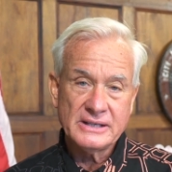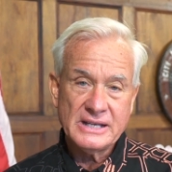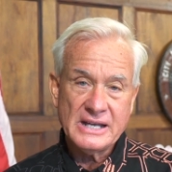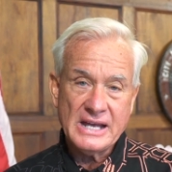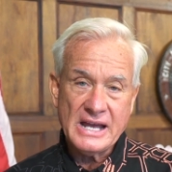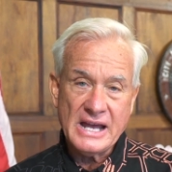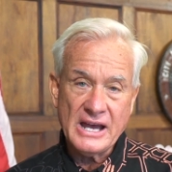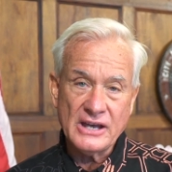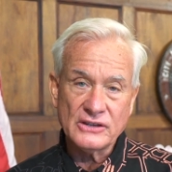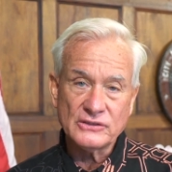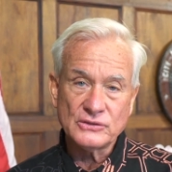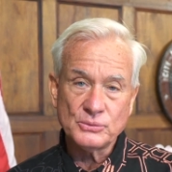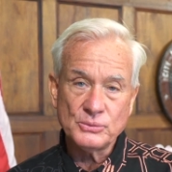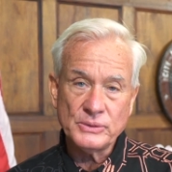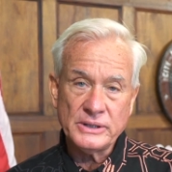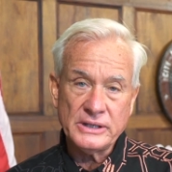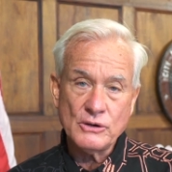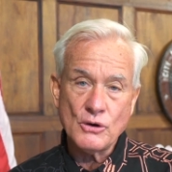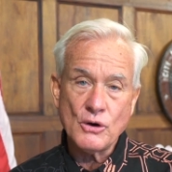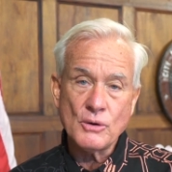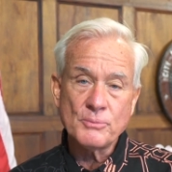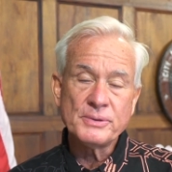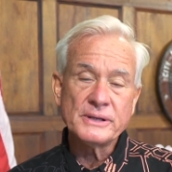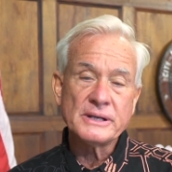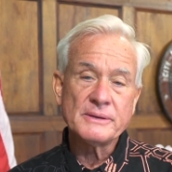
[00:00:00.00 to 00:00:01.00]
As we
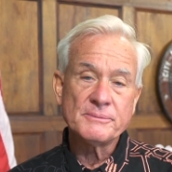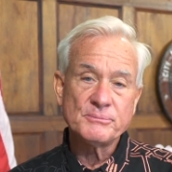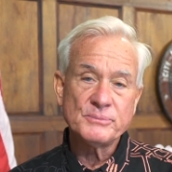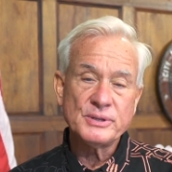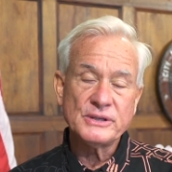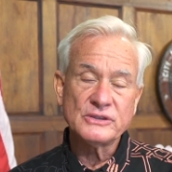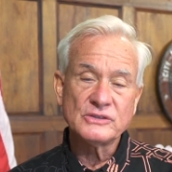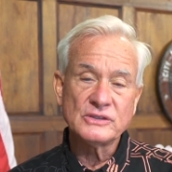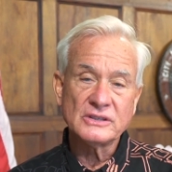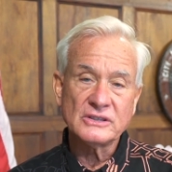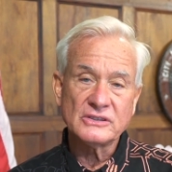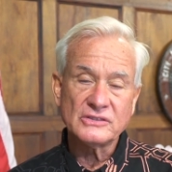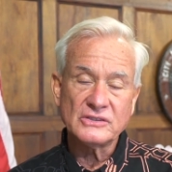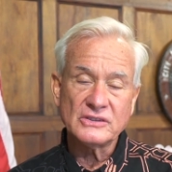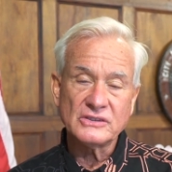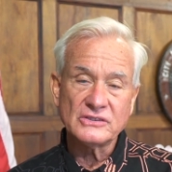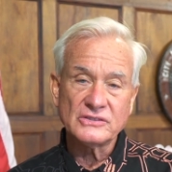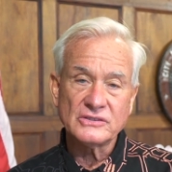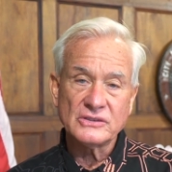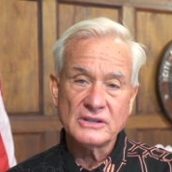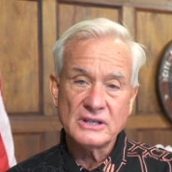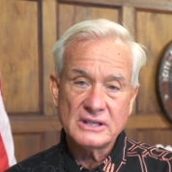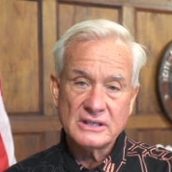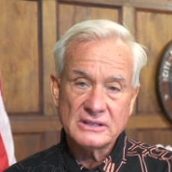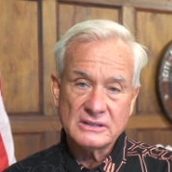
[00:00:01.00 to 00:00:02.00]
open up businesses,
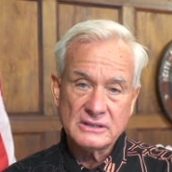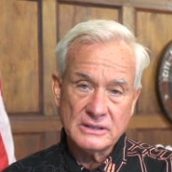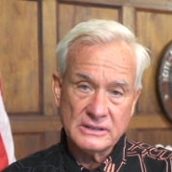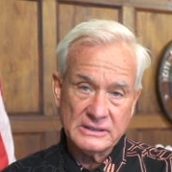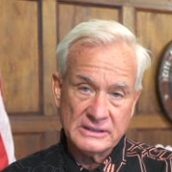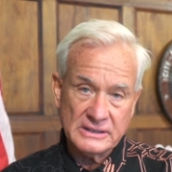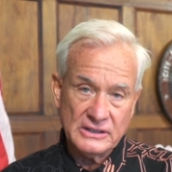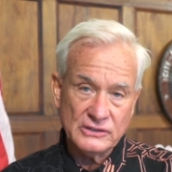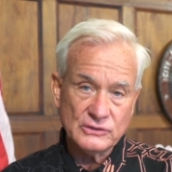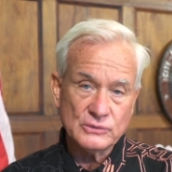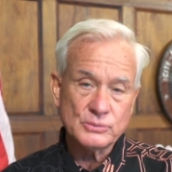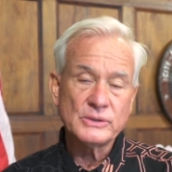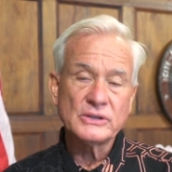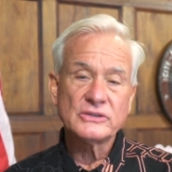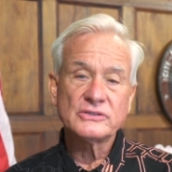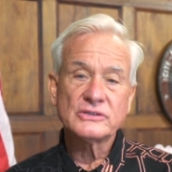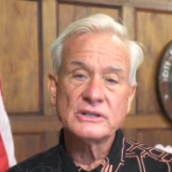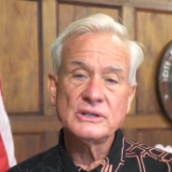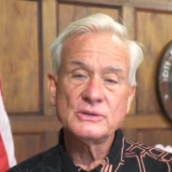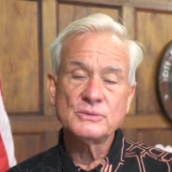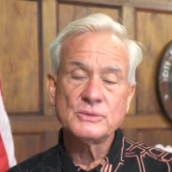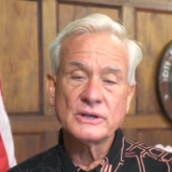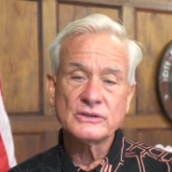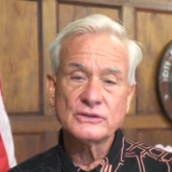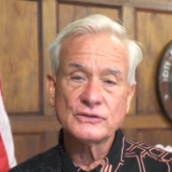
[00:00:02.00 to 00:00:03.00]
the least risky
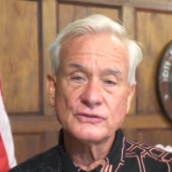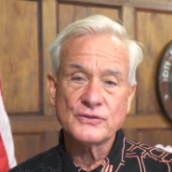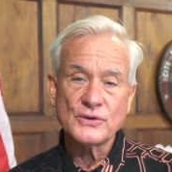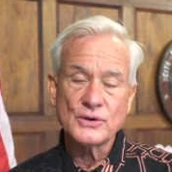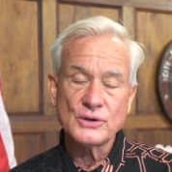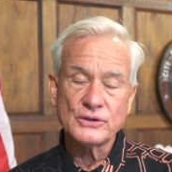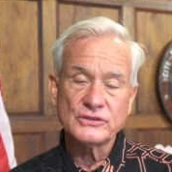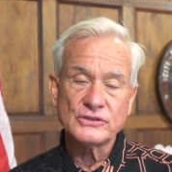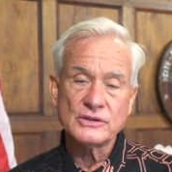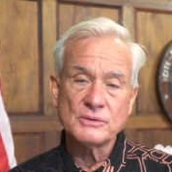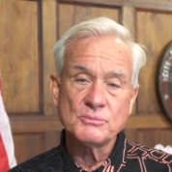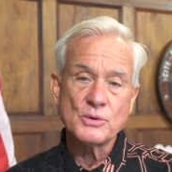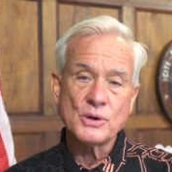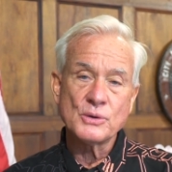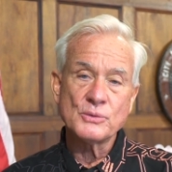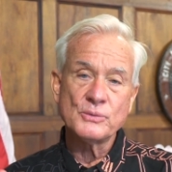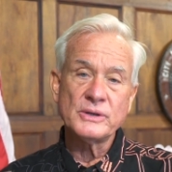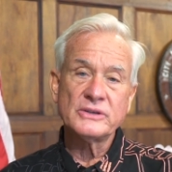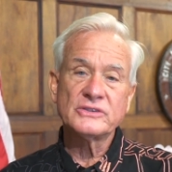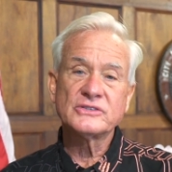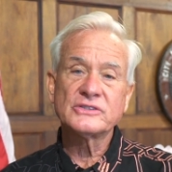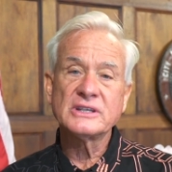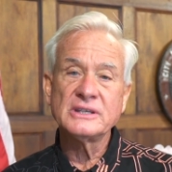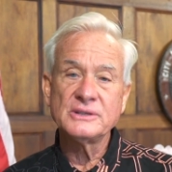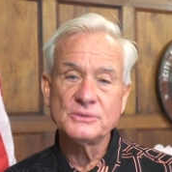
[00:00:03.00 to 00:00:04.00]
ones first, the more
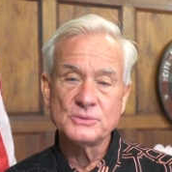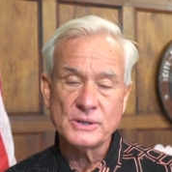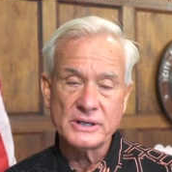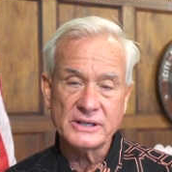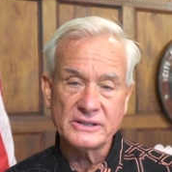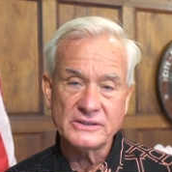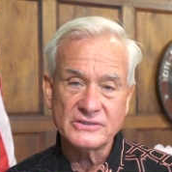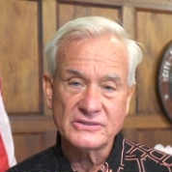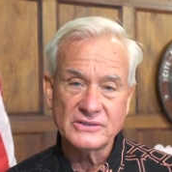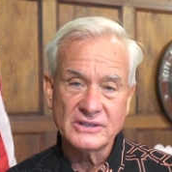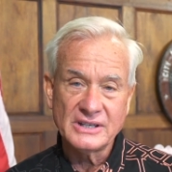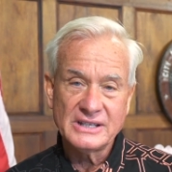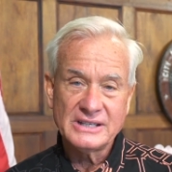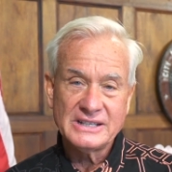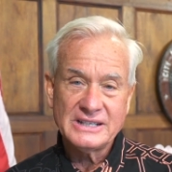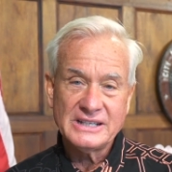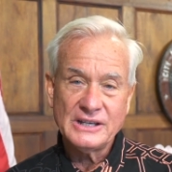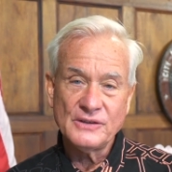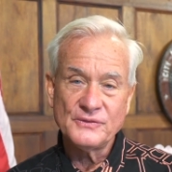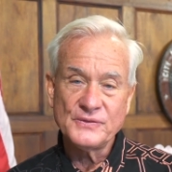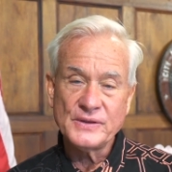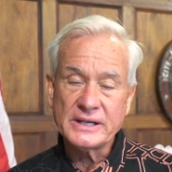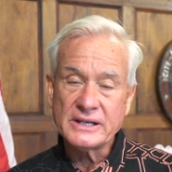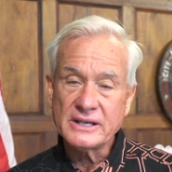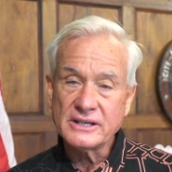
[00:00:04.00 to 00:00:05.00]
risky ones, if
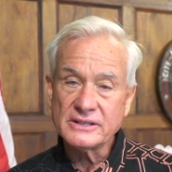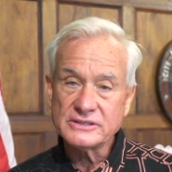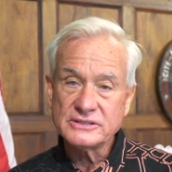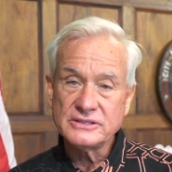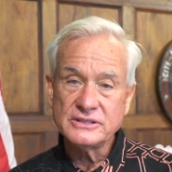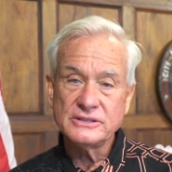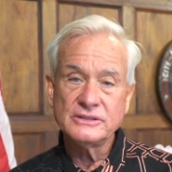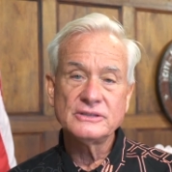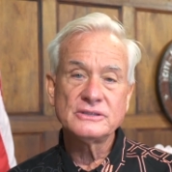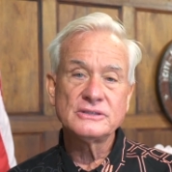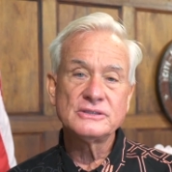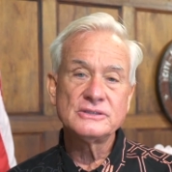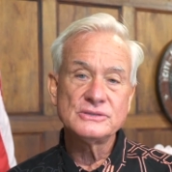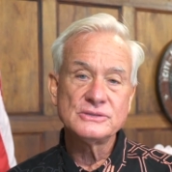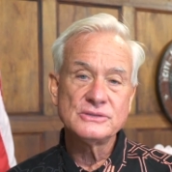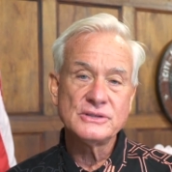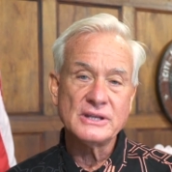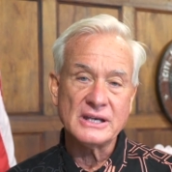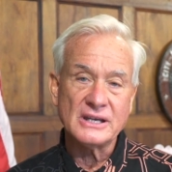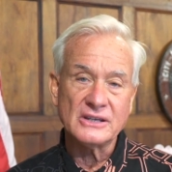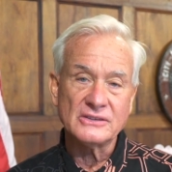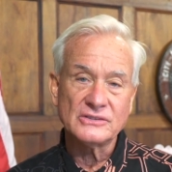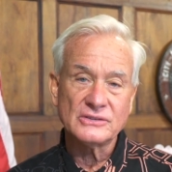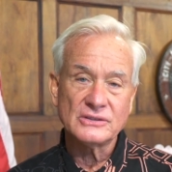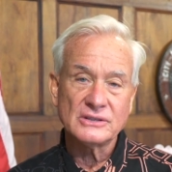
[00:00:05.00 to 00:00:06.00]
they continue to do
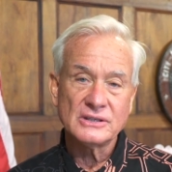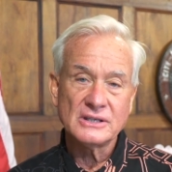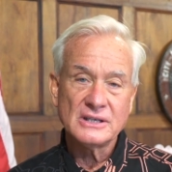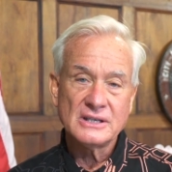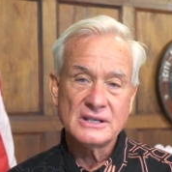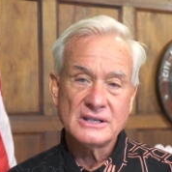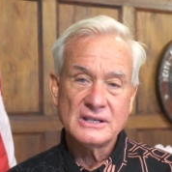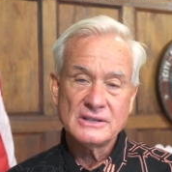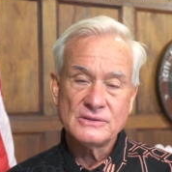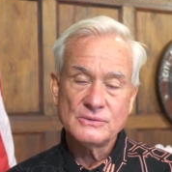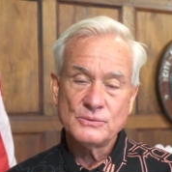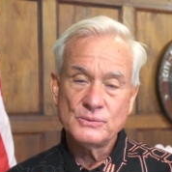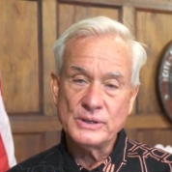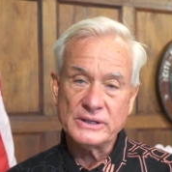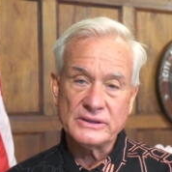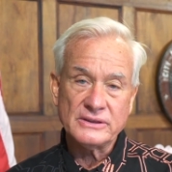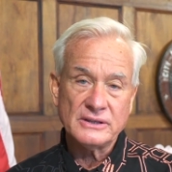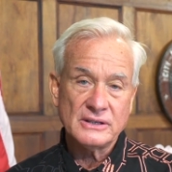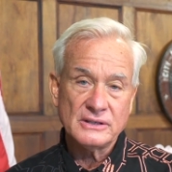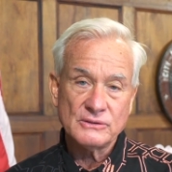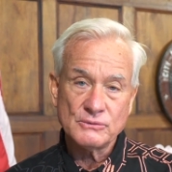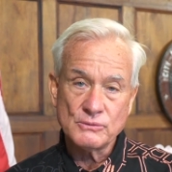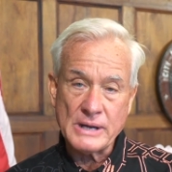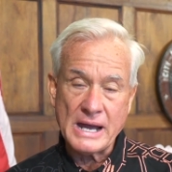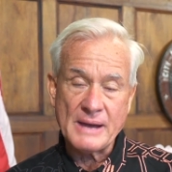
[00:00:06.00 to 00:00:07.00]
this with
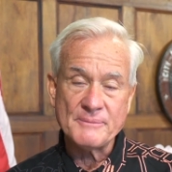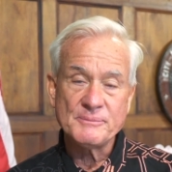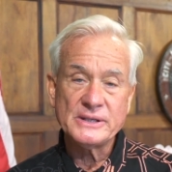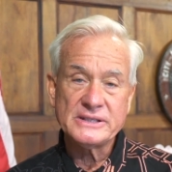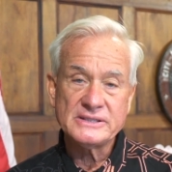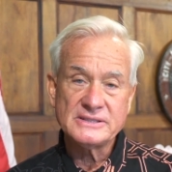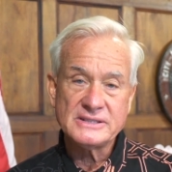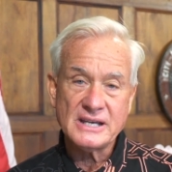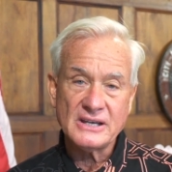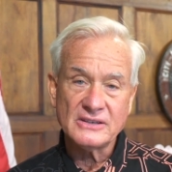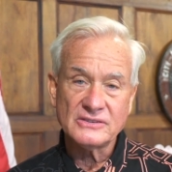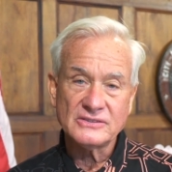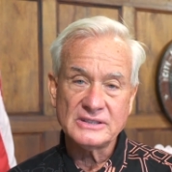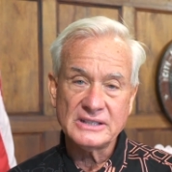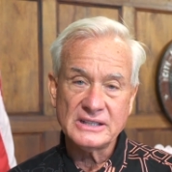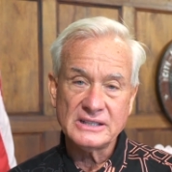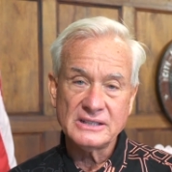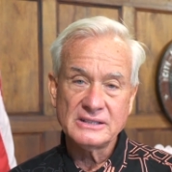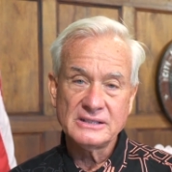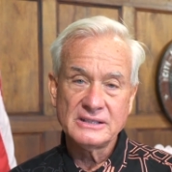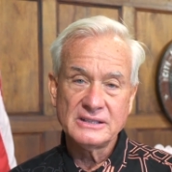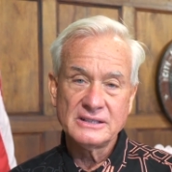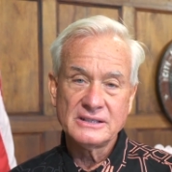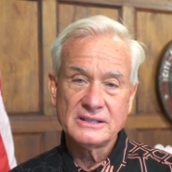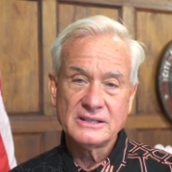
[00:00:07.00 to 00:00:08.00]
rapid testing,
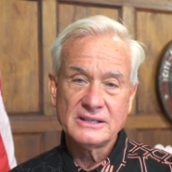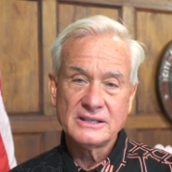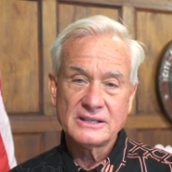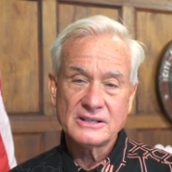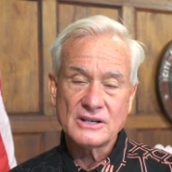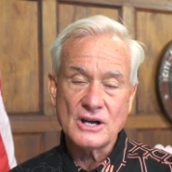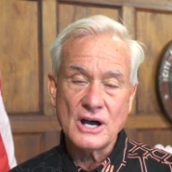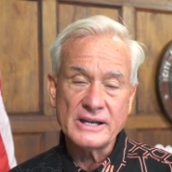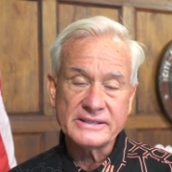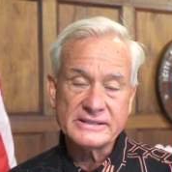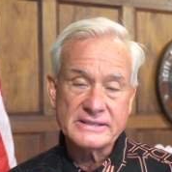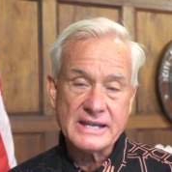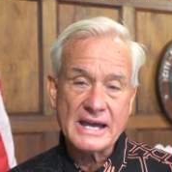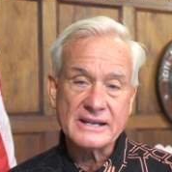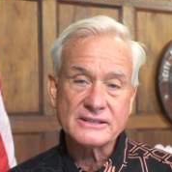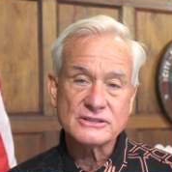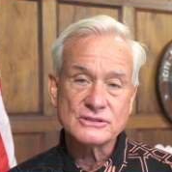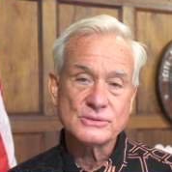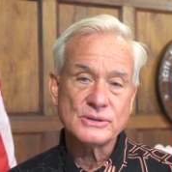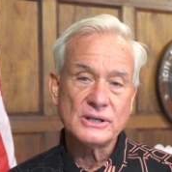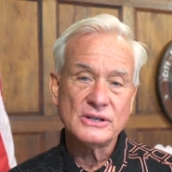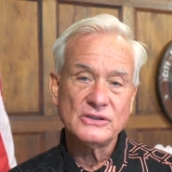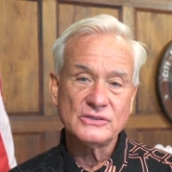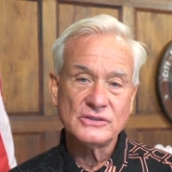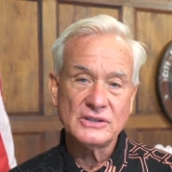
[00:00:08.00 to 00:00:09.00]
contact
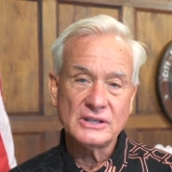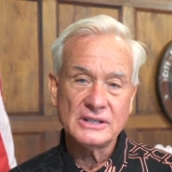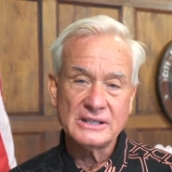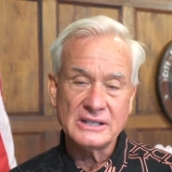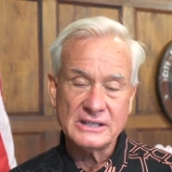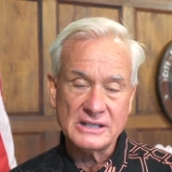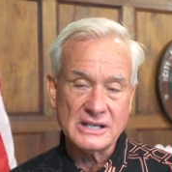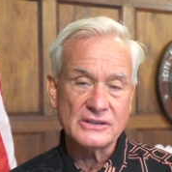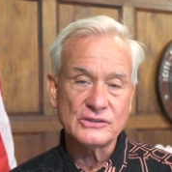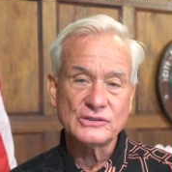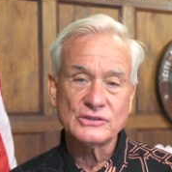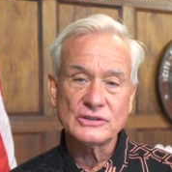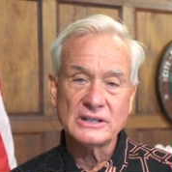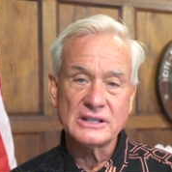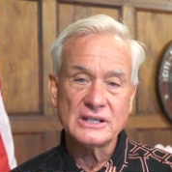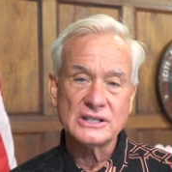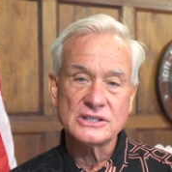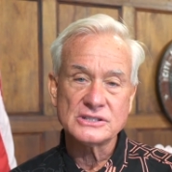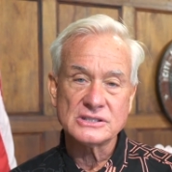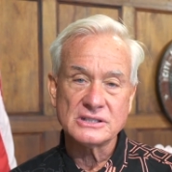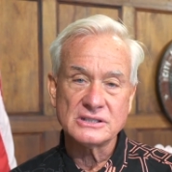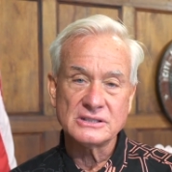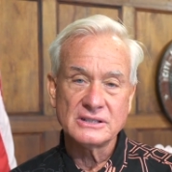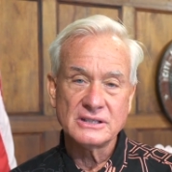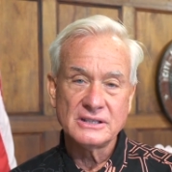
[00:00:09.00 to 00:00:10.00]
tracing, and
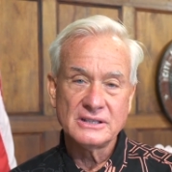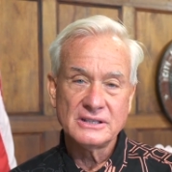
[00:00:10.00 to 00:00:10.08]
isolation,